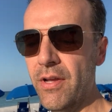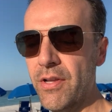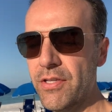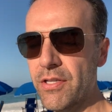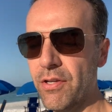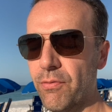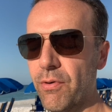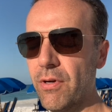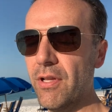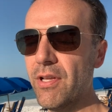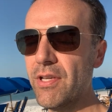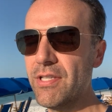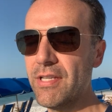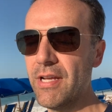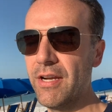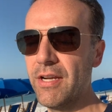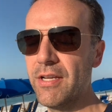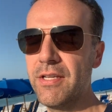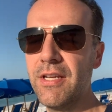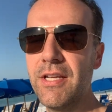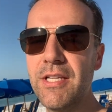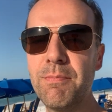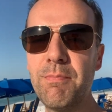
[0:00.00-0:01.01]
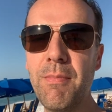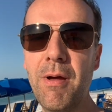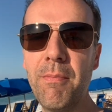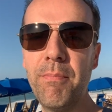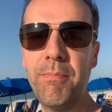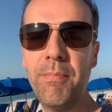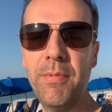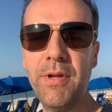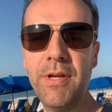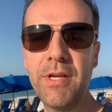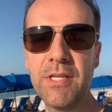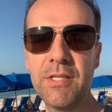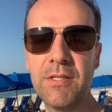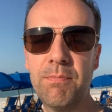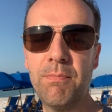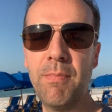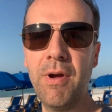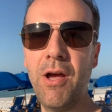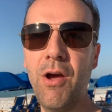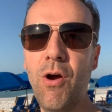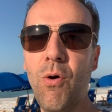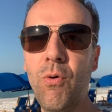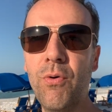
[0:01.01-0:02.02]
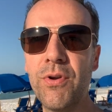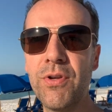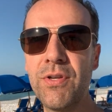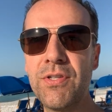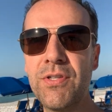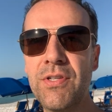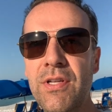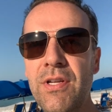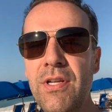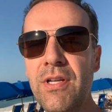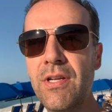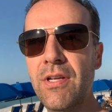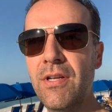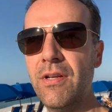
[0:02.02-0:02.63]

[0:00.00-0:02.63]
So real estate is, is, my, is my, oldest,